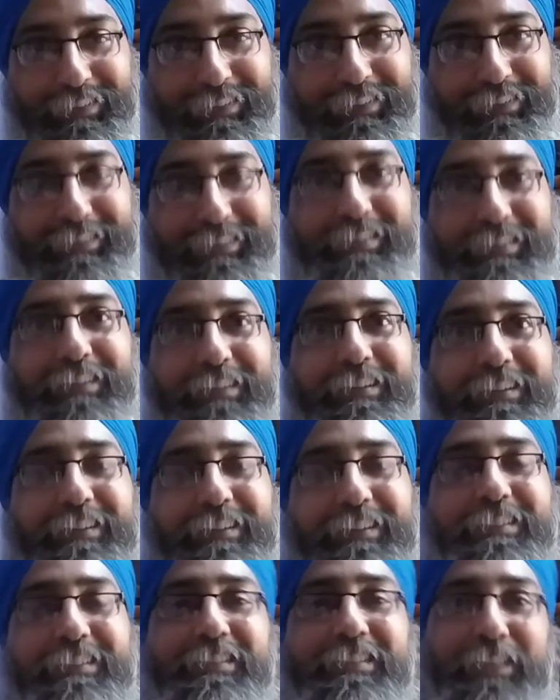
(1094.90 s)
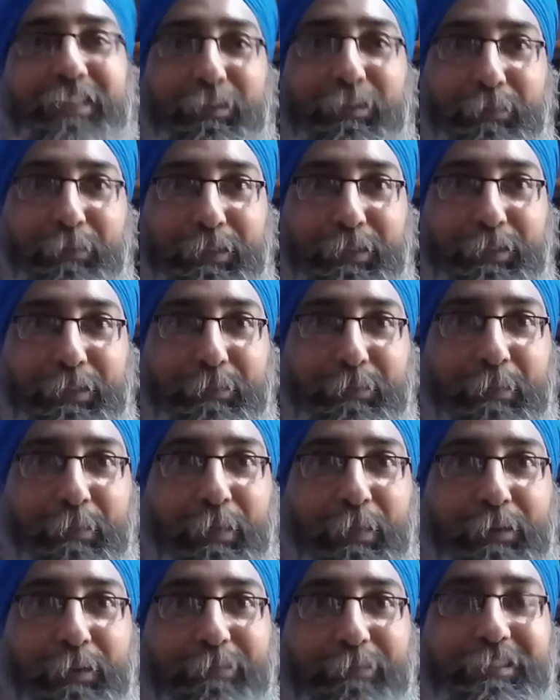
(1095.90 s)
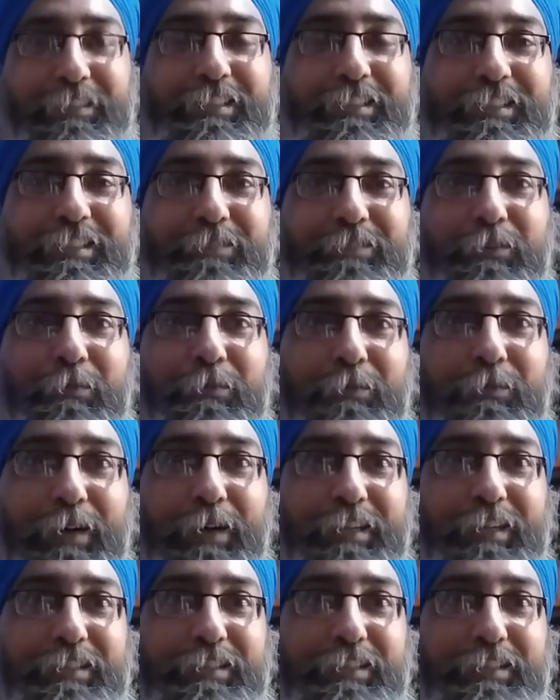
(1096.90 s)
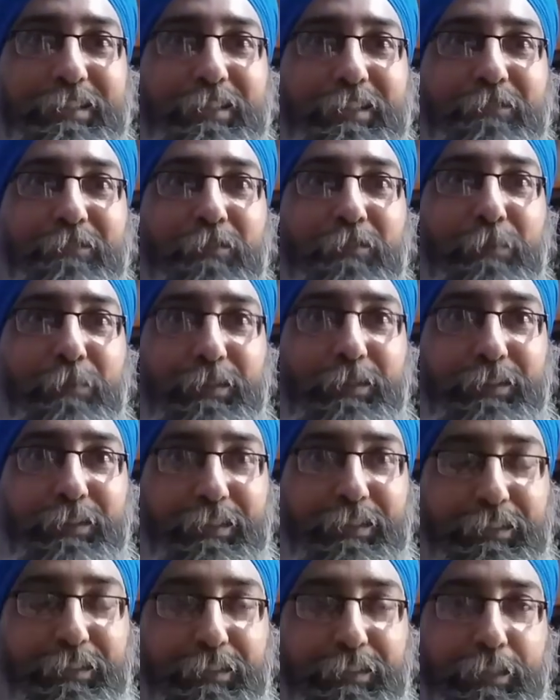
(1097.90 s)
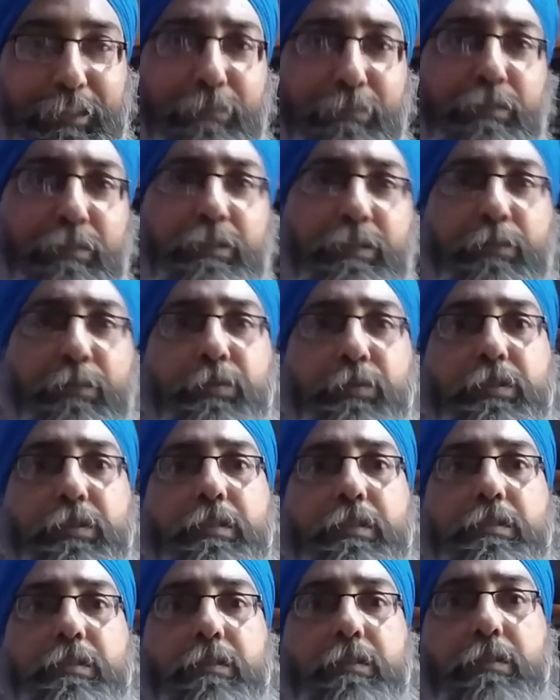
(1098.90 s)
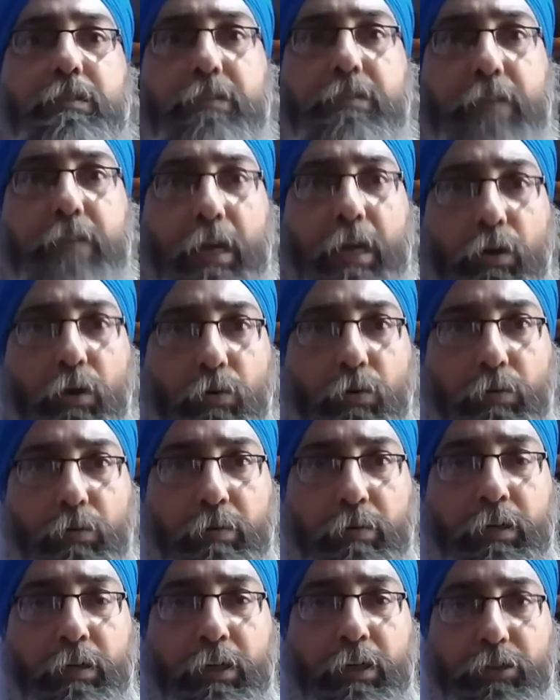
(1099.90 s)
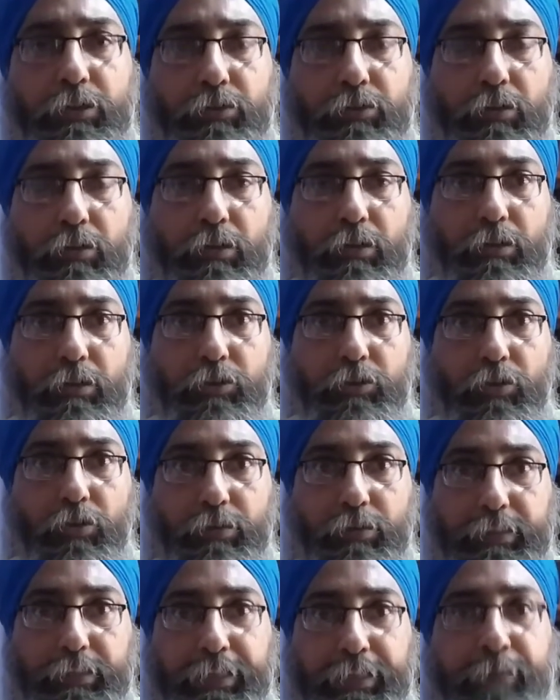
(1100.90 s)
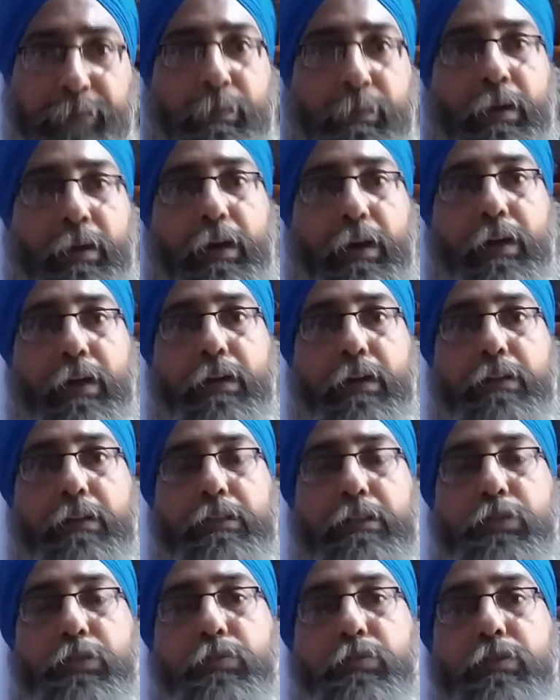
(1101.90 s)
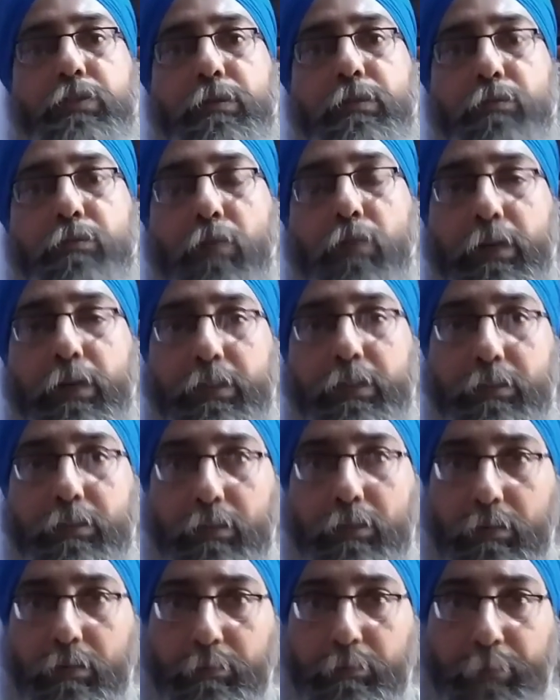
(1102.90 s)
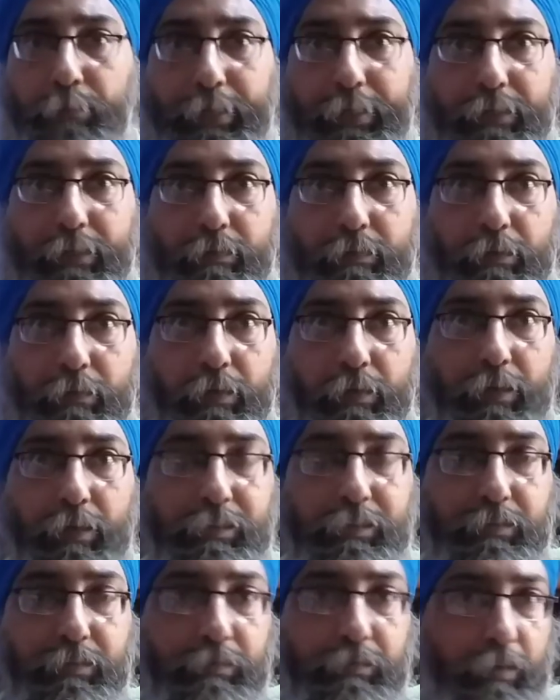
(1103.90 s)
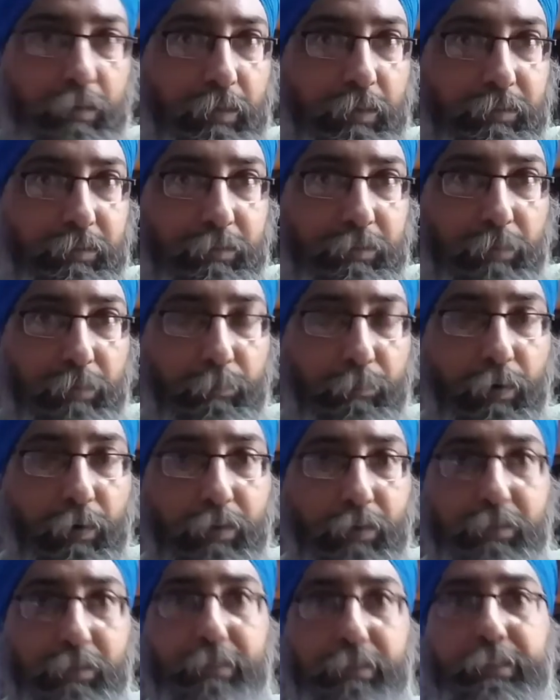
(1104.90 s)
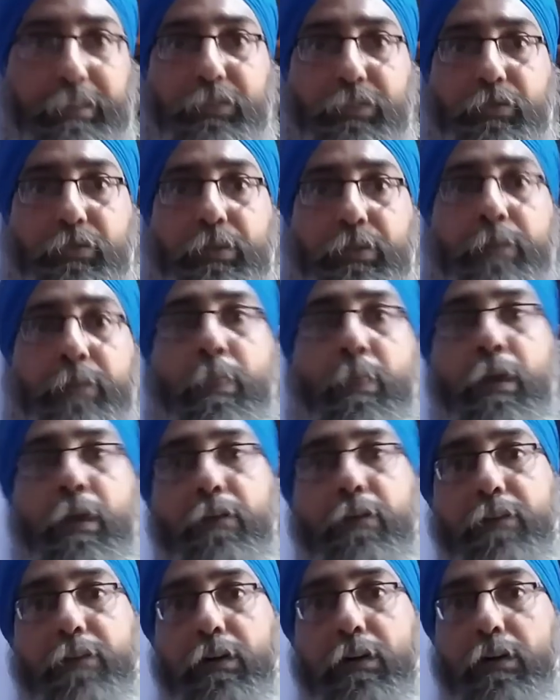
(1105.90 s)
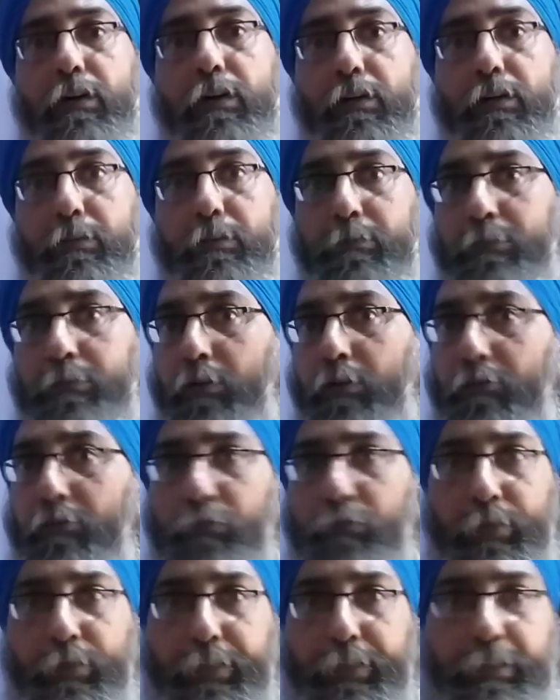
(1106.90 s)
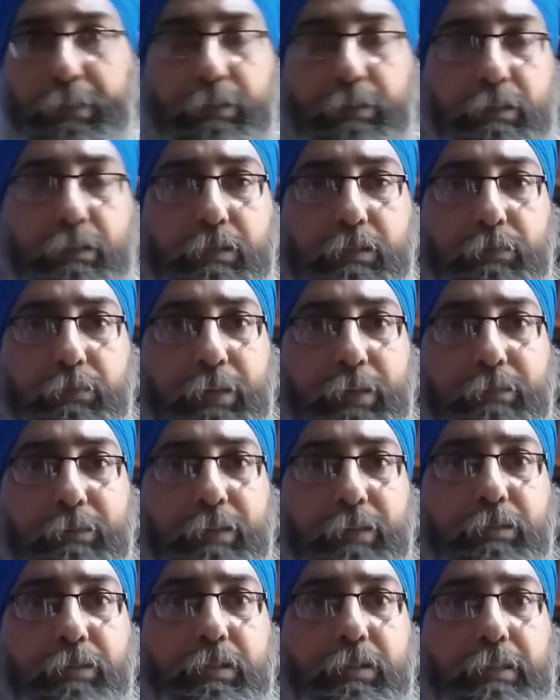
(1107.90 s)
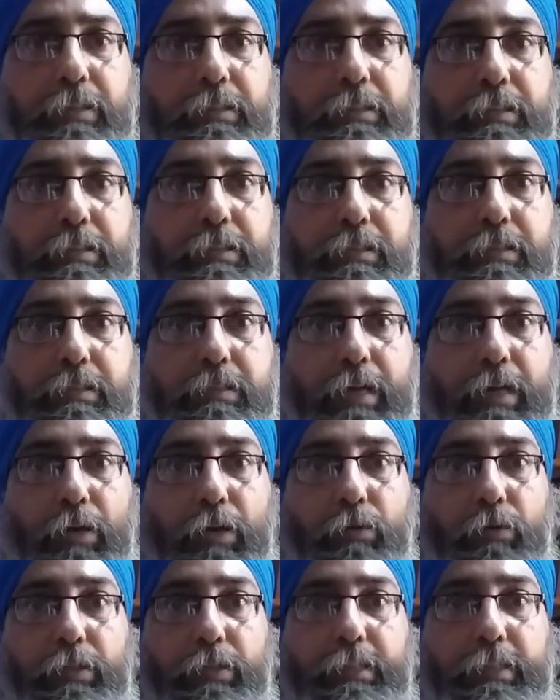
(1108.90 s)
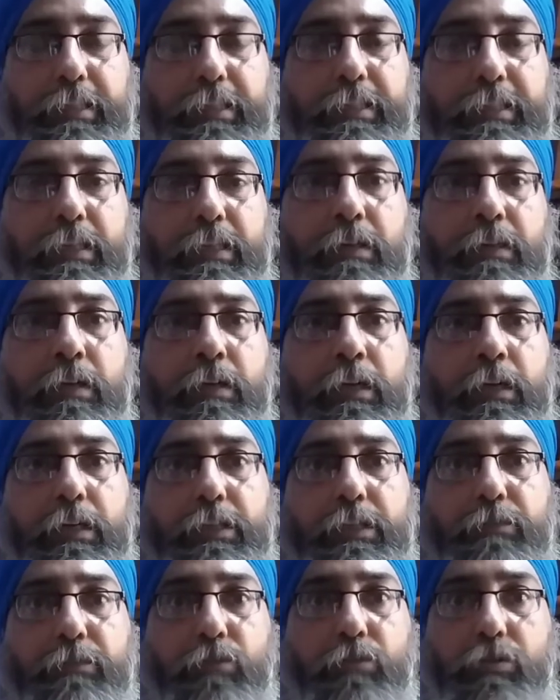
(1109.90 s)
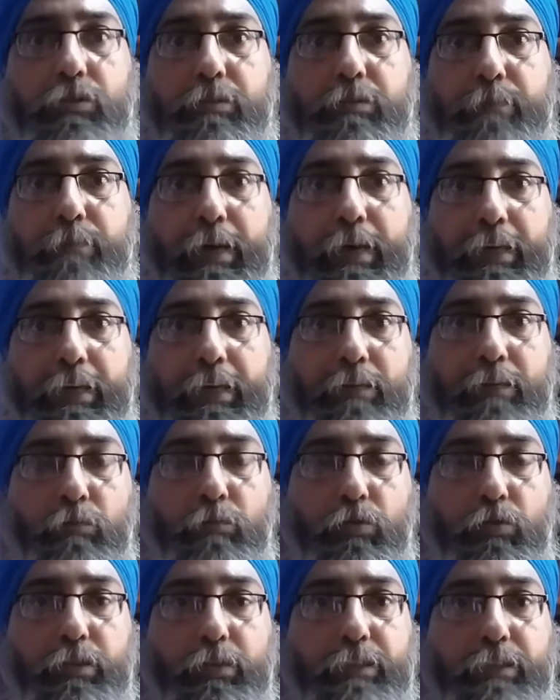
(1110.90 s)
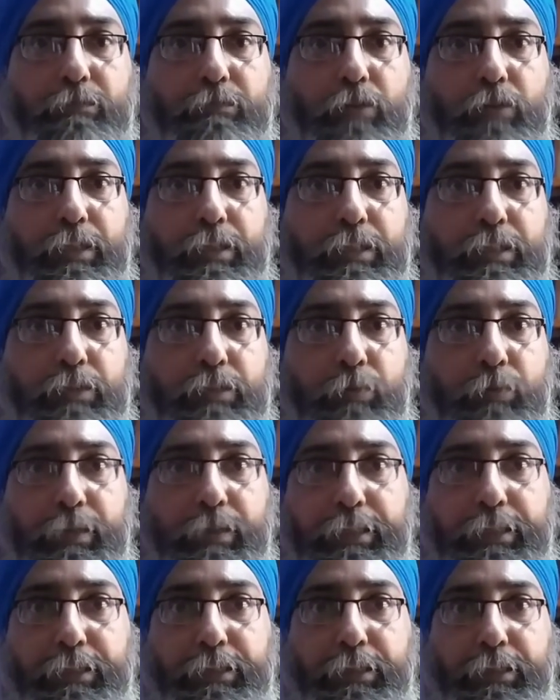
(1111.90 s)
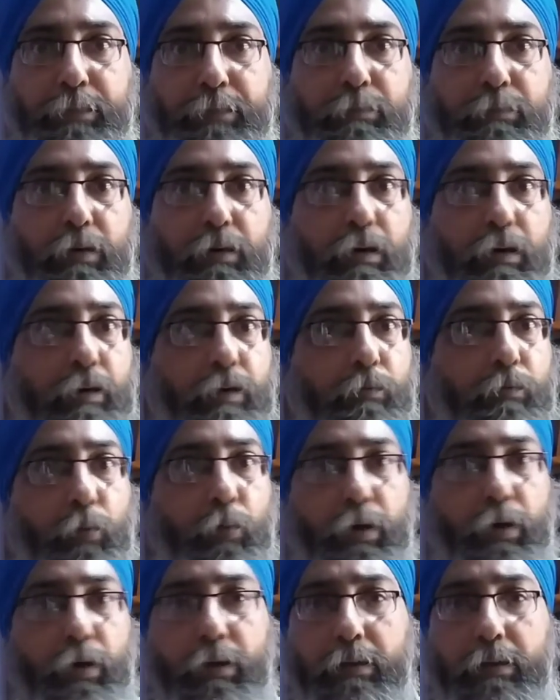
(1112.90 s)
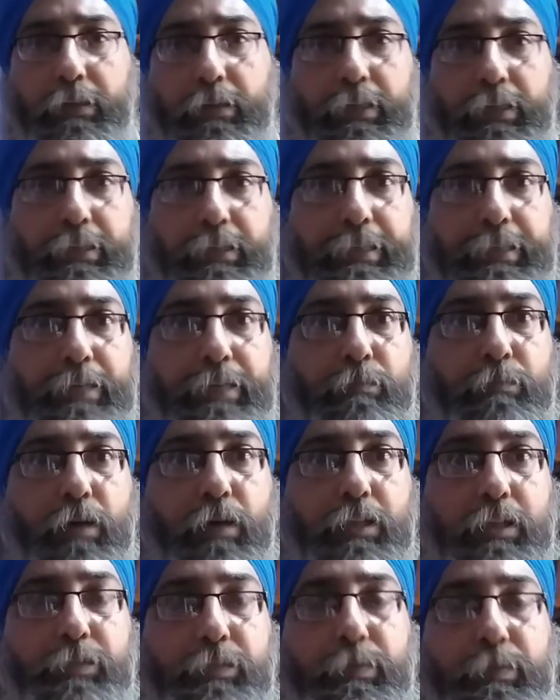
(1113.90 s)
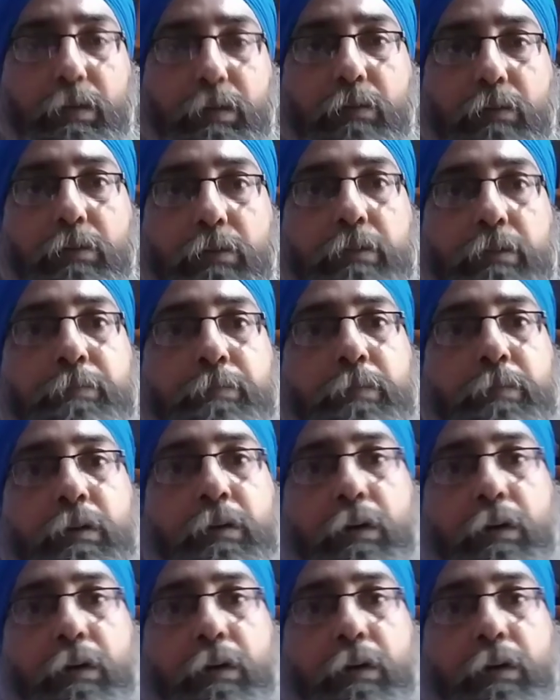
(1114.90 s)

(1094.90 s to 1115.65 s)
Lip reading: It's a clear statement which is from viruses and from Mother Nature. Even there was a recent cyclone, Tokate, and this was a quite big, unsurpassed in history of 20 years. We have never seen this cyclone in India. It was packing more than 110 miles per hour